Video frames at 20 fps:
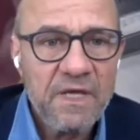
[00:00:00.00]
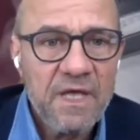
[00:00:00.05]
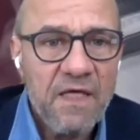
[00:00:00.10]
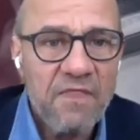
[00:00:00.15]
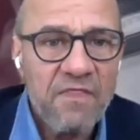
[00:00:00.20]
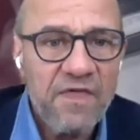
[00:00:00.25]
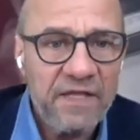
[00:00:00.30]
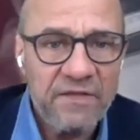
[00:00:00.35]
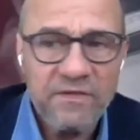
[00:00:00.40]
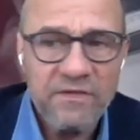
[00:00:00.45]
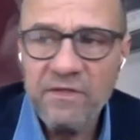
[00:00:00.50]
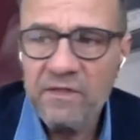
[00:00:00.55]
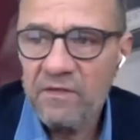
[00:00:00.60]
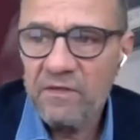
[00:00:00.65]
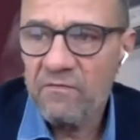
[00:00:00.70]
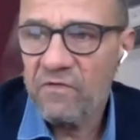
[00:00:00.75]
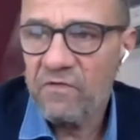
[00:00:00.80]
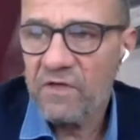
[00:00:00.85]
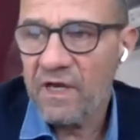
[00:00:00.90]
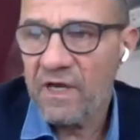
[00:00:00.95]
Then
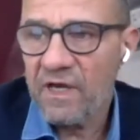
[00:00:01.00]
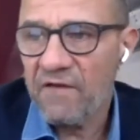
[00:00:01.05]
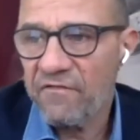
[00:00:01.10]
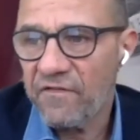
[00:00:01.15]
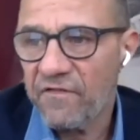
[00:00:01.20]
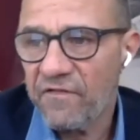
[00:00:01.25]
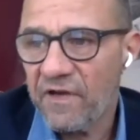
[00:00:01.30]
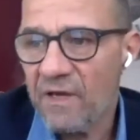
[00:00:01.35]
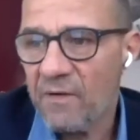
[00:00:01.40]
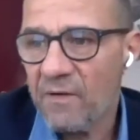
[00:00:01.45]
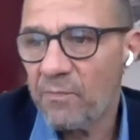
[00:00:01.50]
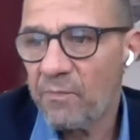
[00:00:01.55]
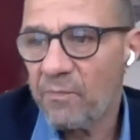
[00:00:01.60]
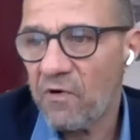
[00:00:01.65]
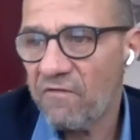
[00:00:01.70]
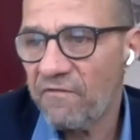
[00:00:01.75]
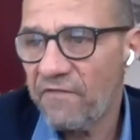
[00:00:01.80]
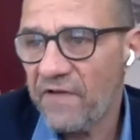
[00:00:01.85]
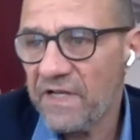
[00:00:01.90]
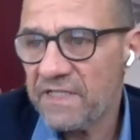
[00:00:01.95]
we have
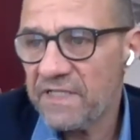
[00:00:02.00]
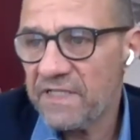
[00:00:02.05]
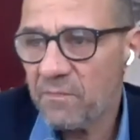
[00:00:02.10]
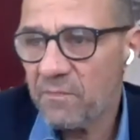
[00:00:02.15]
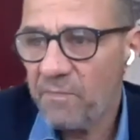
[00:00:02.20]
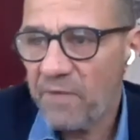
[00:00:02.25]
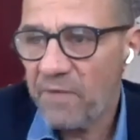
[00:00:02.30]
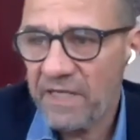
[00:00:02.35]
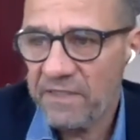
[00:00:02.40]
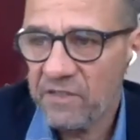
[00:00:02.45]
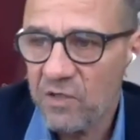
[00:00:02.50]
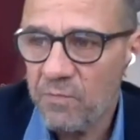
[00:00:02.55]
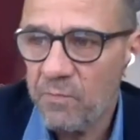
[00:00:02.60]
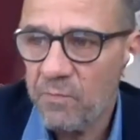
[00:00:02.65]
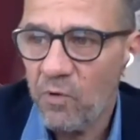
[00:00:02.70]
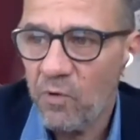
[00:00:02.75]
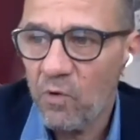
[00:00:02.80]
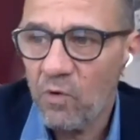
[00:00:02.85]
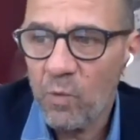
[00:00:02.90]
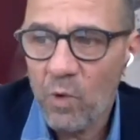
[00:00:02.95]
Professor Paul